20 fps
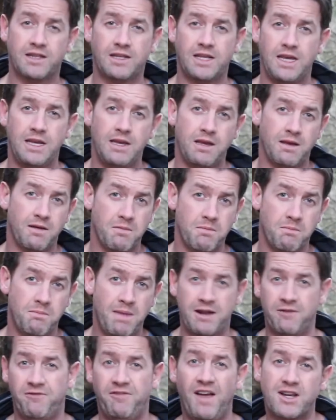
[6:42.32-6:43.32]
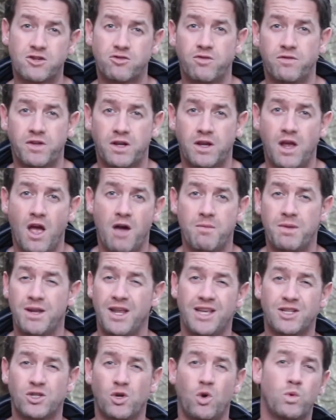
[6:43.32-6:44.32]
The manufacture of the
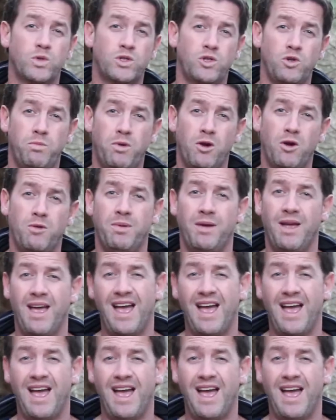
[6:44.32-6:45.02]
garment is always superb.